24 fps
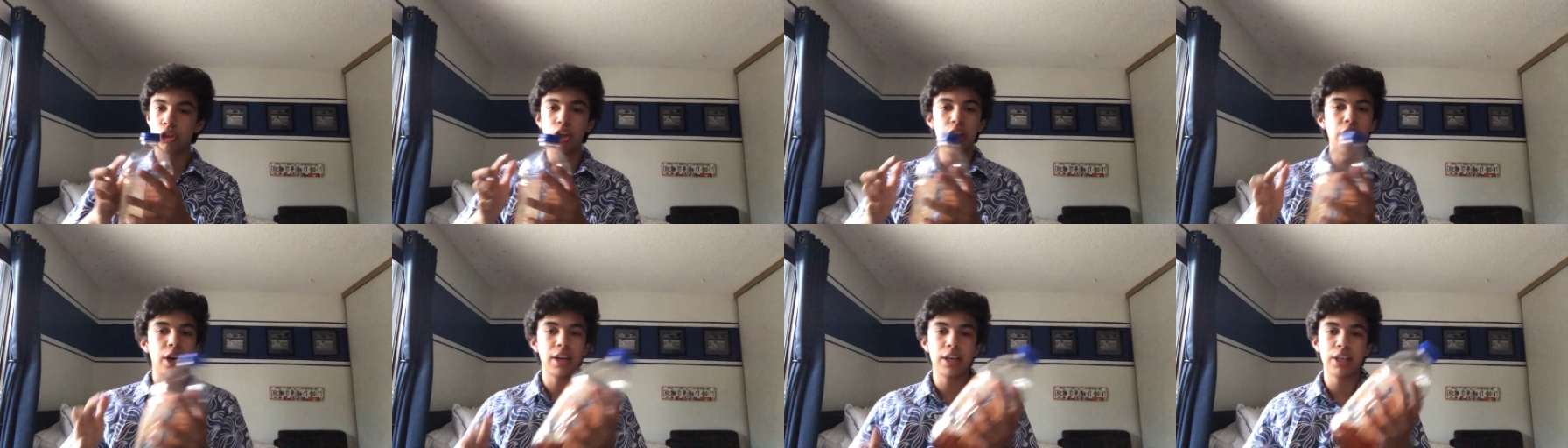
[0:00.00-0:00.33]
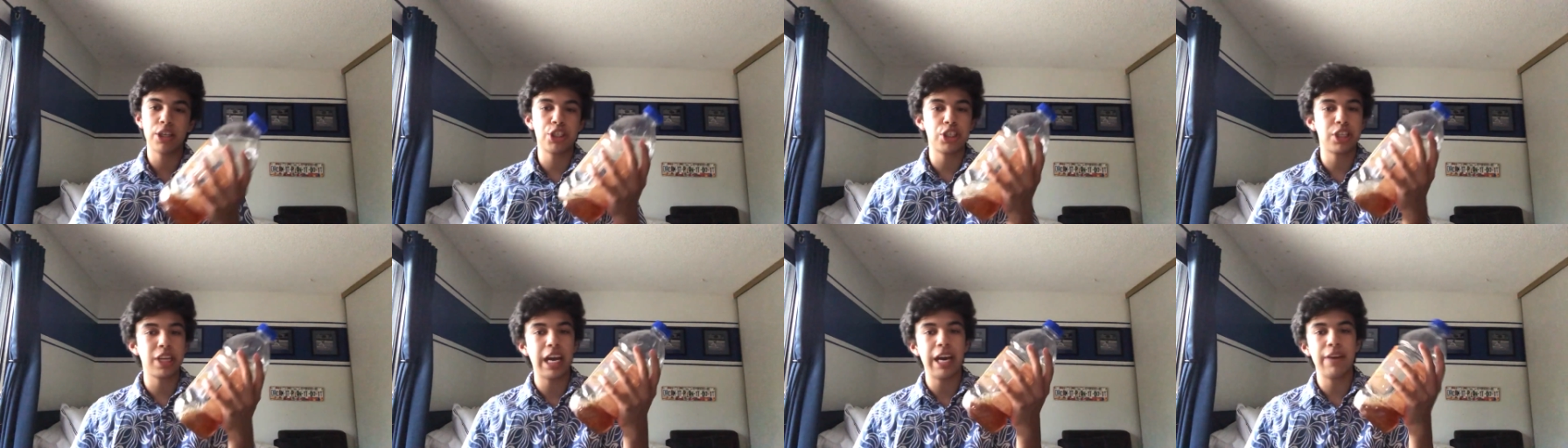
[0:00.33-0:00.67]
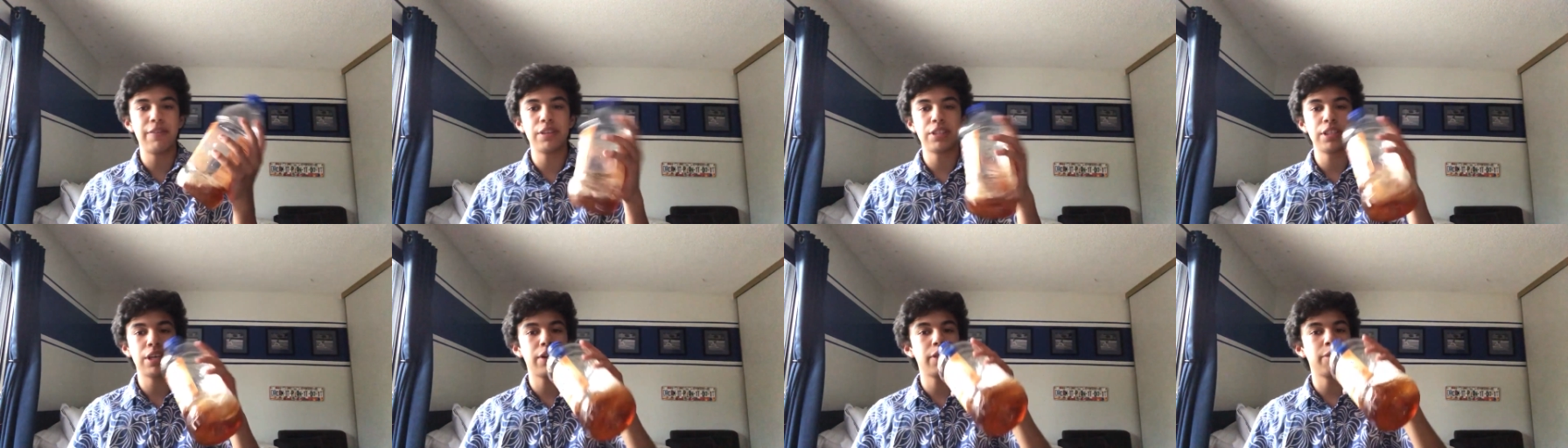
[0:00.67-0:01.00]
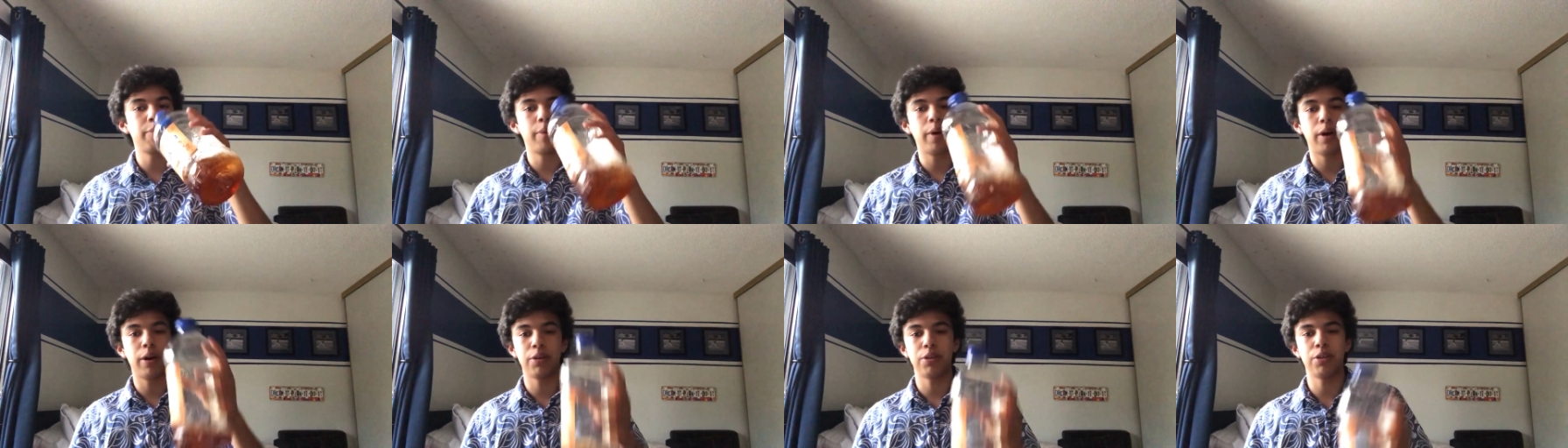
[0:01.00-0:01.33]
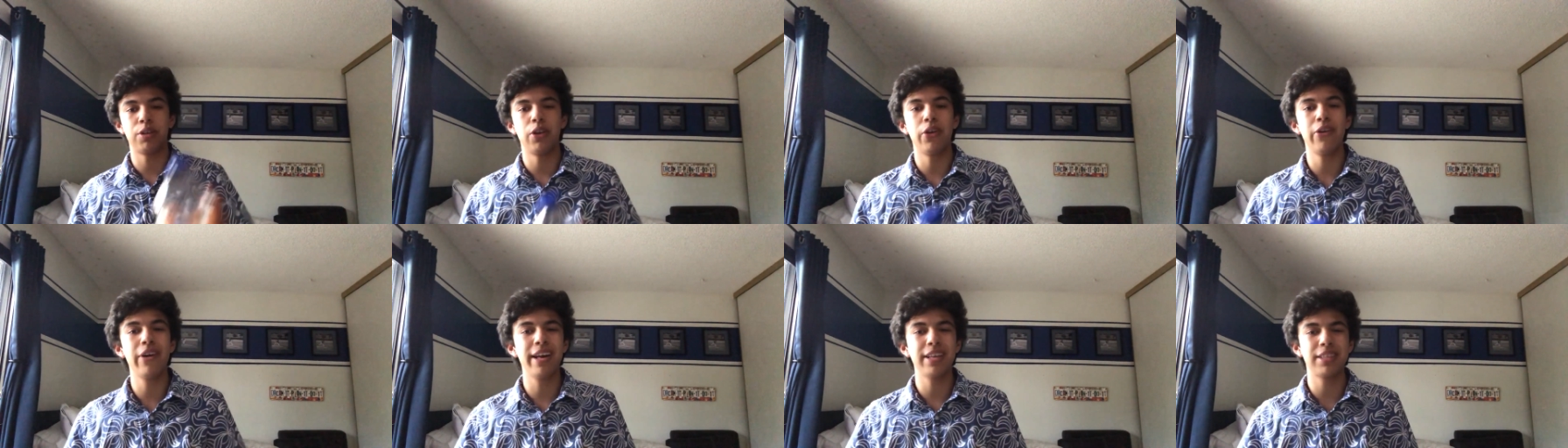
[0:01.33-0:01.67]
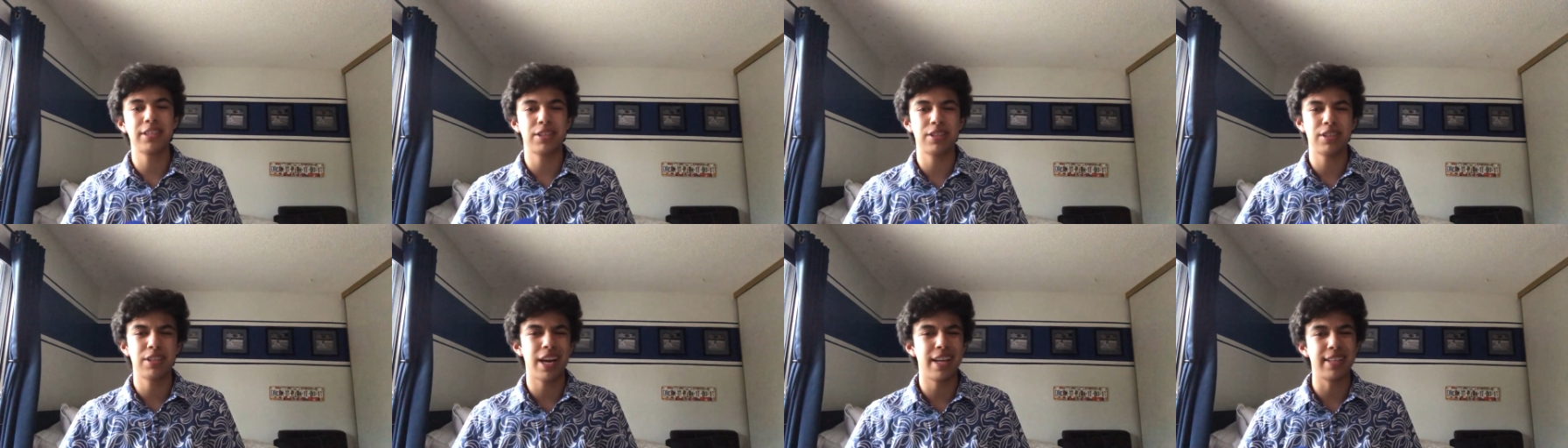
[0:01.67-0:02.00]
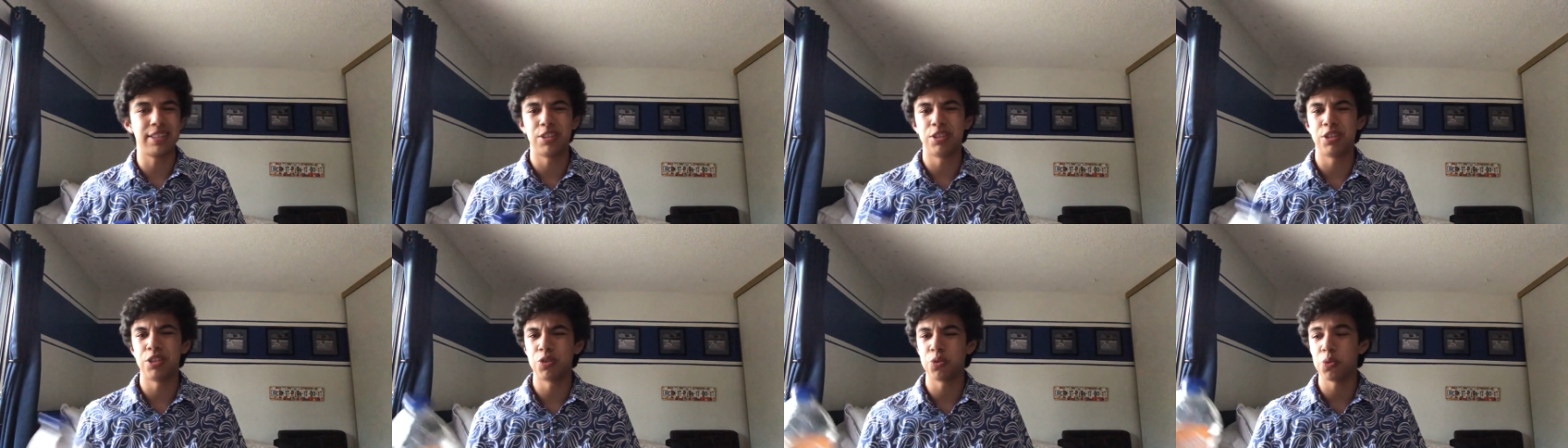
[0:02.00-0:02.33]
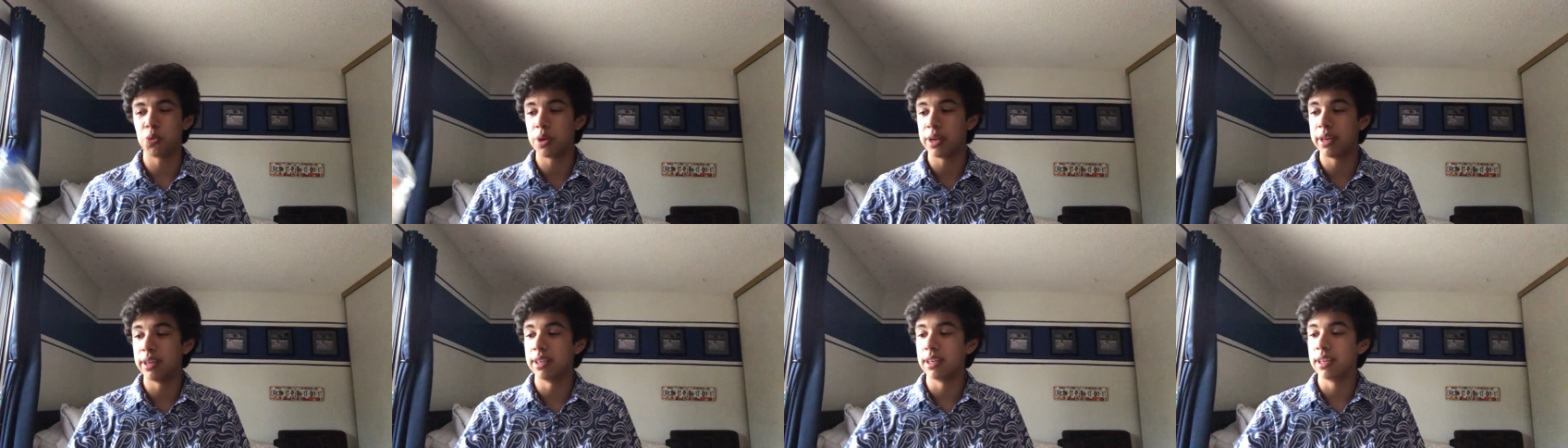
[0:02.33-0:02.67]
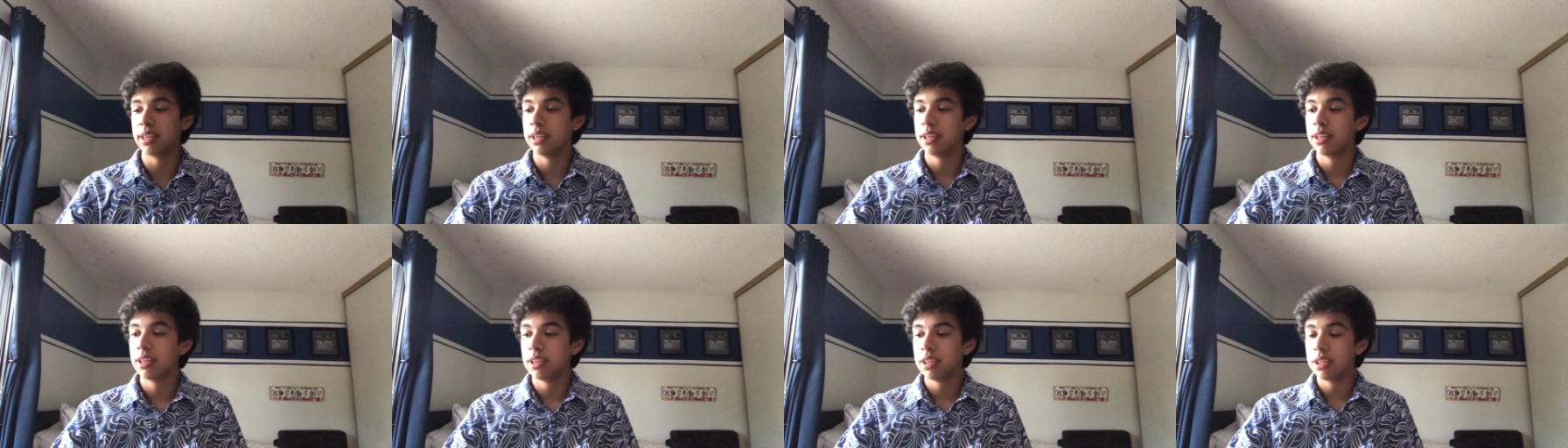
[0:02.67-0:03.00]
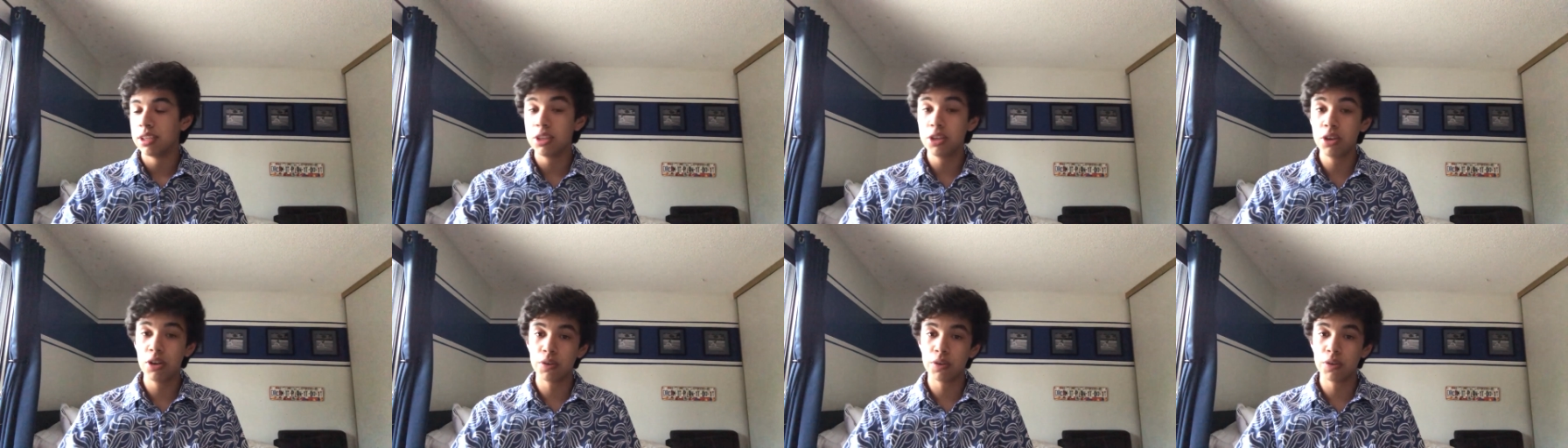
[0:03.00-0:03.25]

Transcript: you, are not going to just have this out of the bottle. You know, that's, that's just weird.